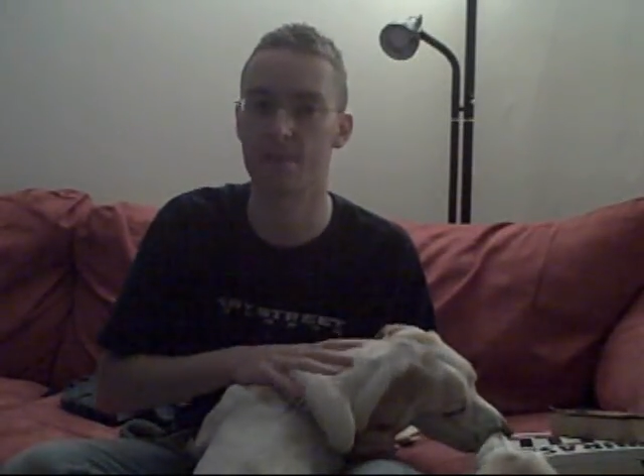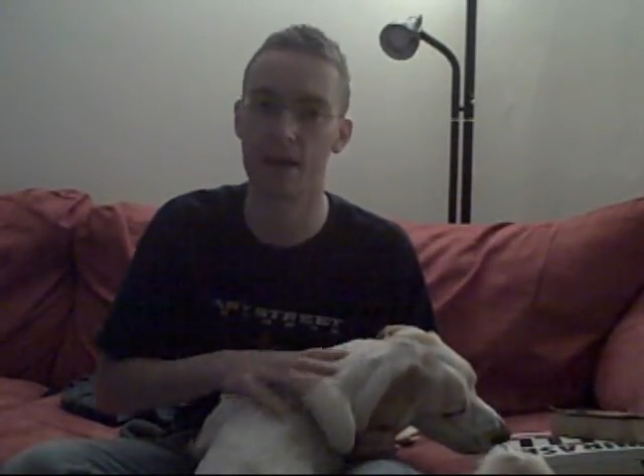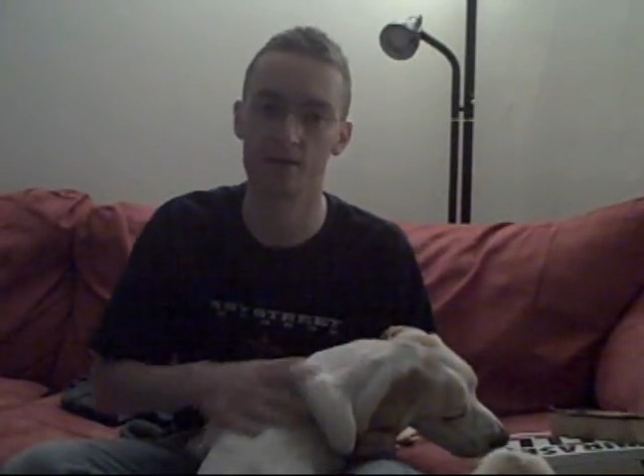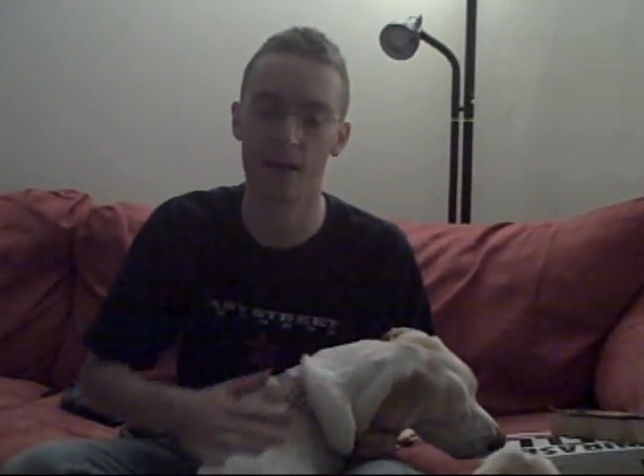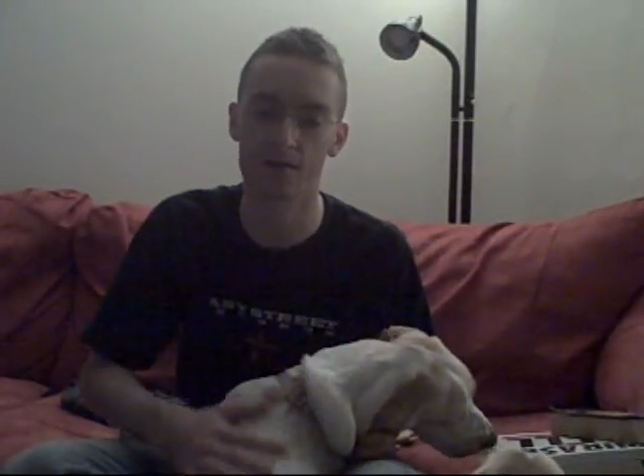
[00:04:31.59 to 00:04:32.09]

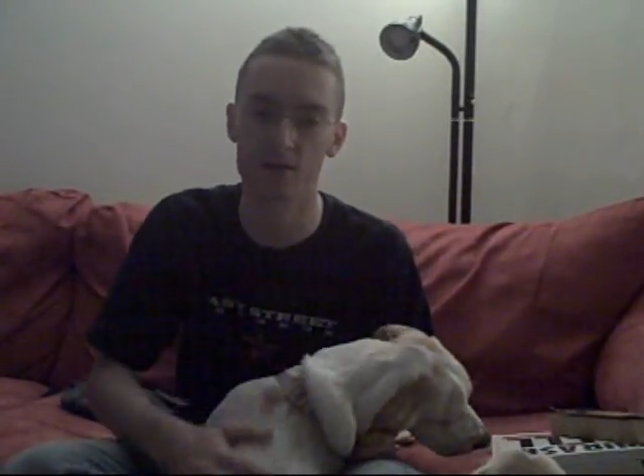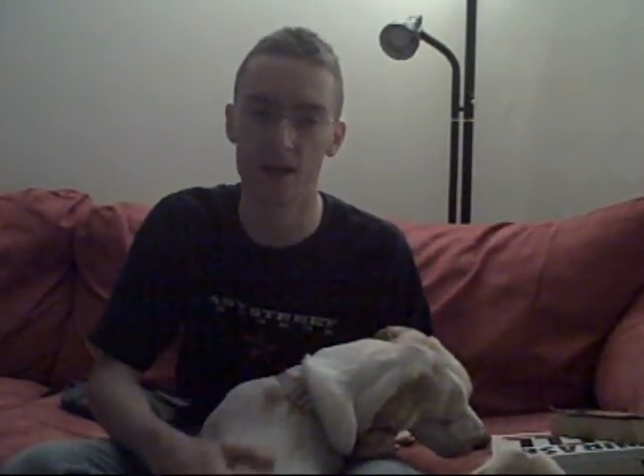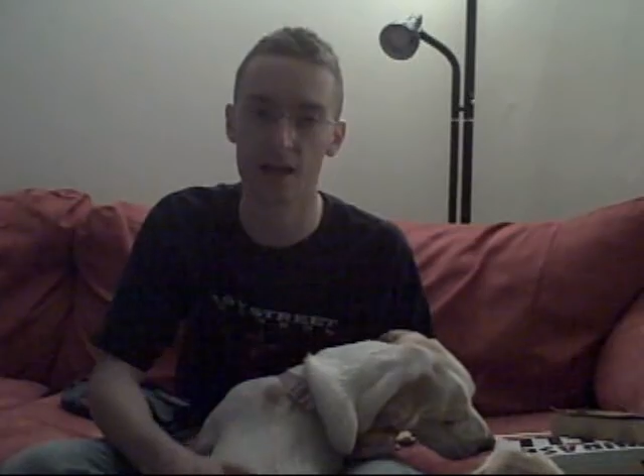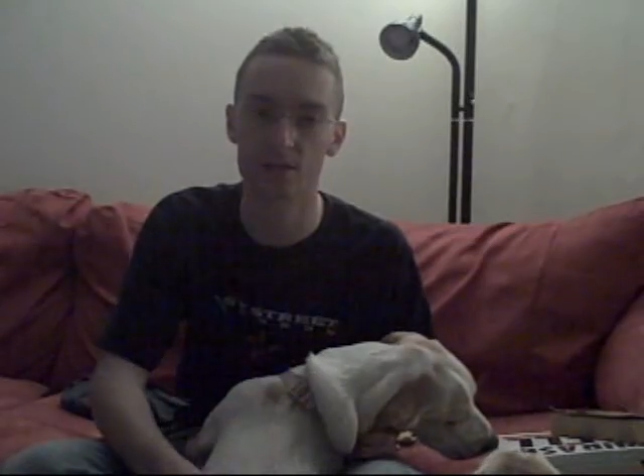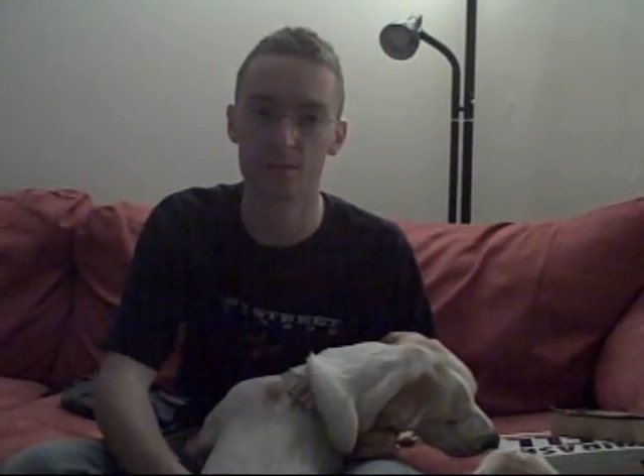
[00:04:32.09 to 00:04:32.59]
banner
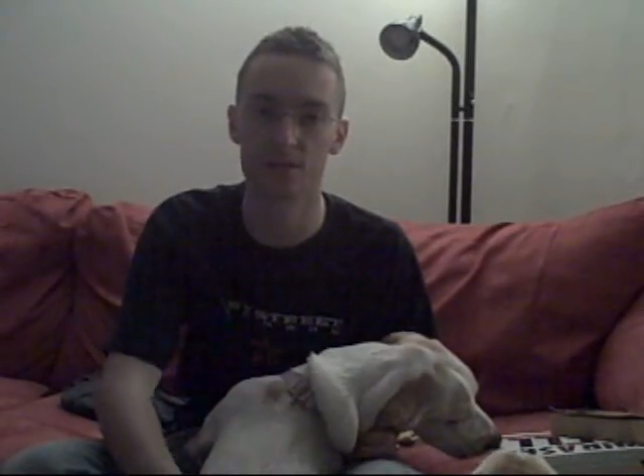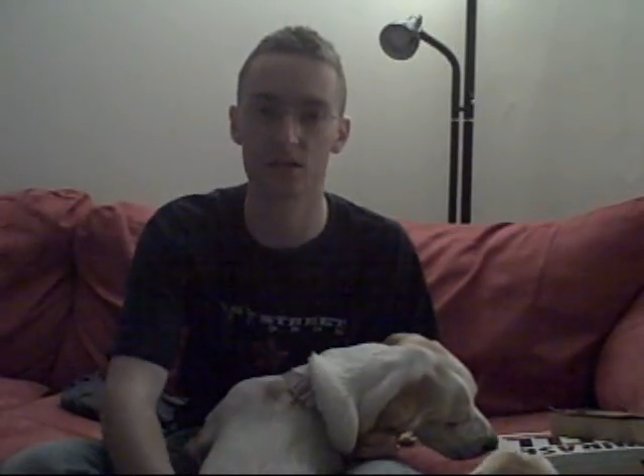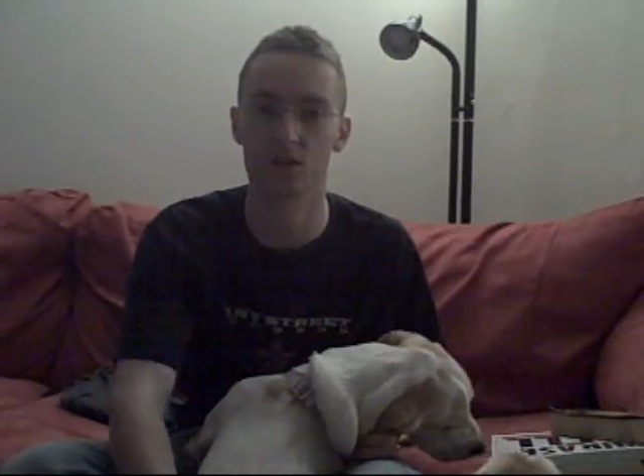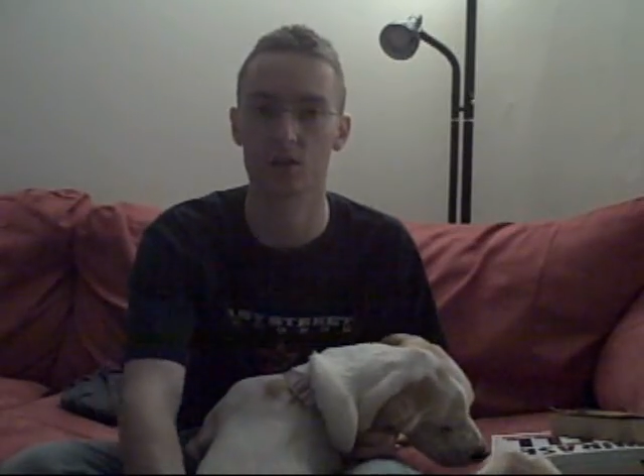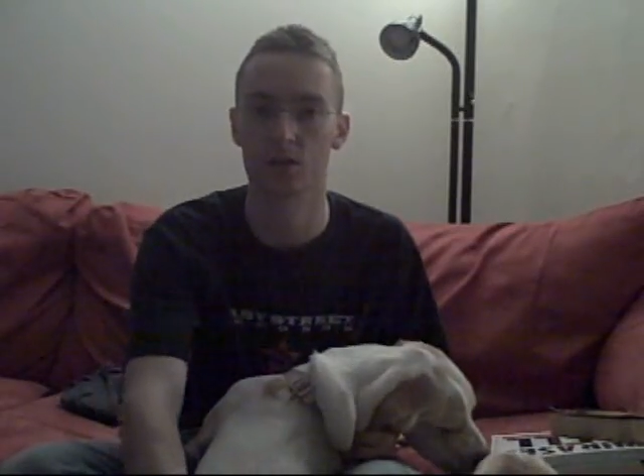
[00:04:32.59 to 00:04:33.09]
advertisements
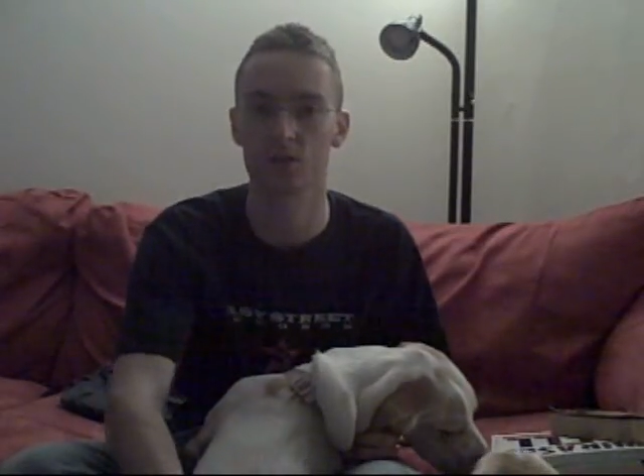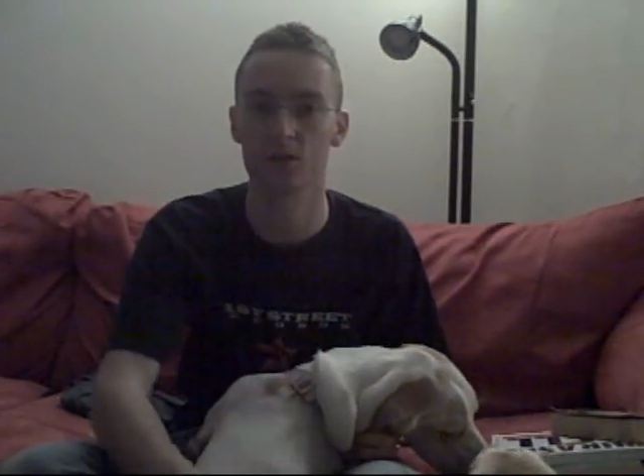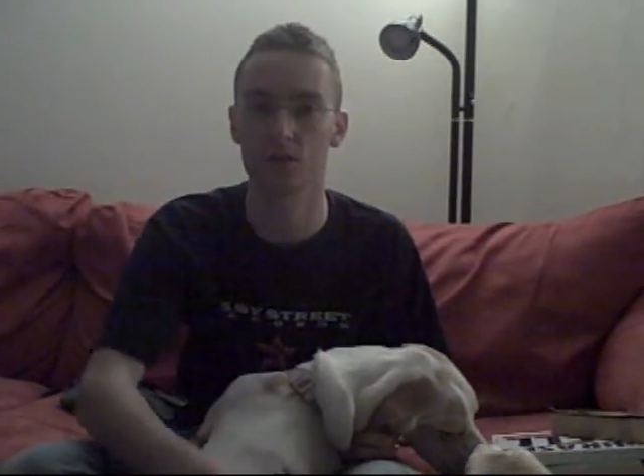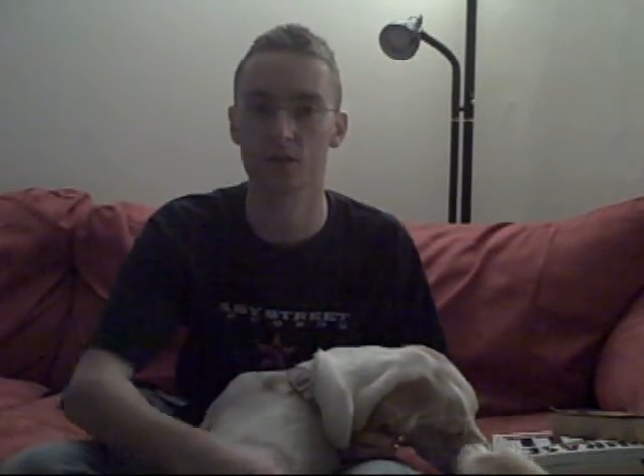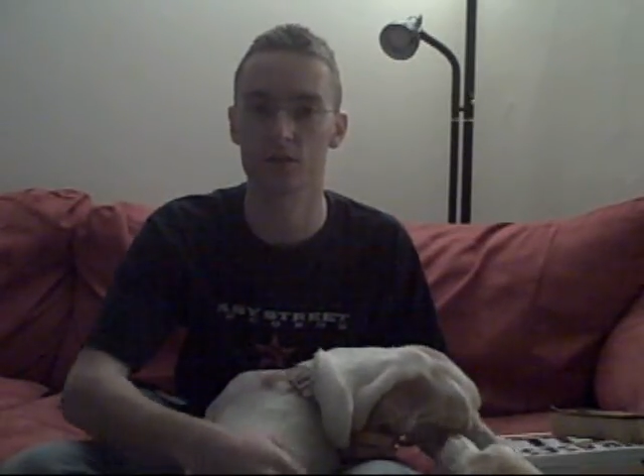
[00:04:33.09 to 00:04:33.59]
and look at
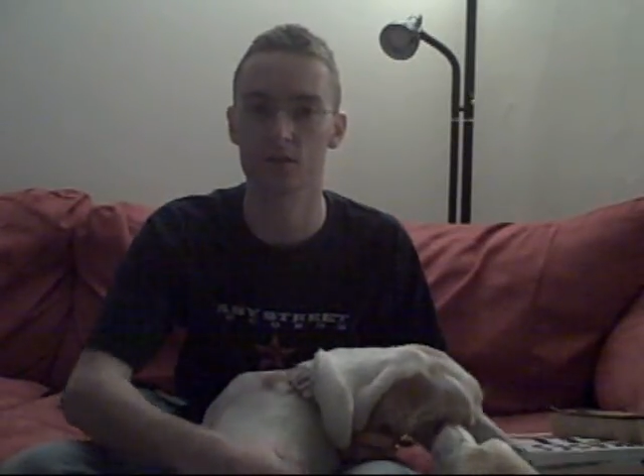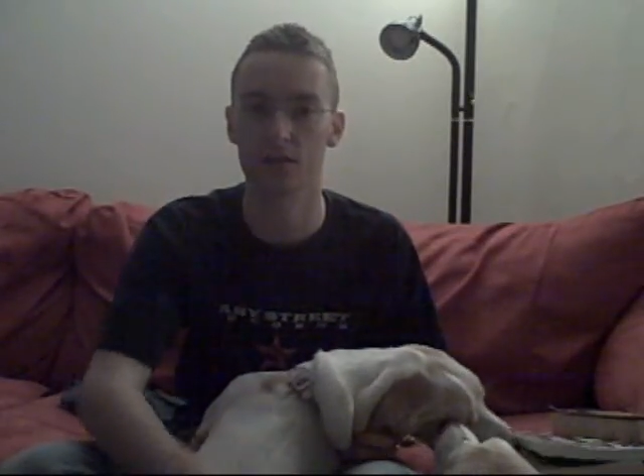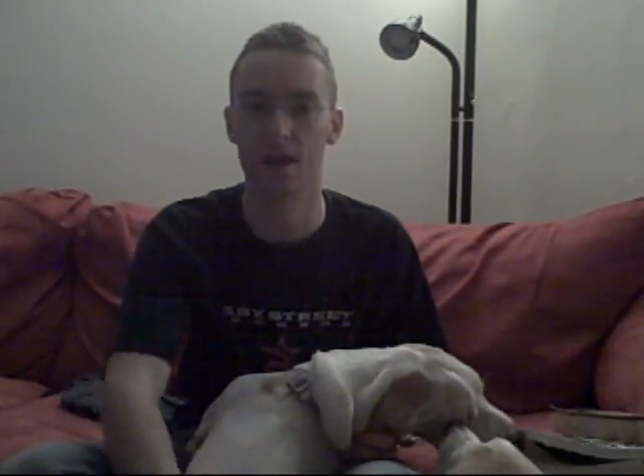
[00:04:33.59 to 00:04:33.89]
their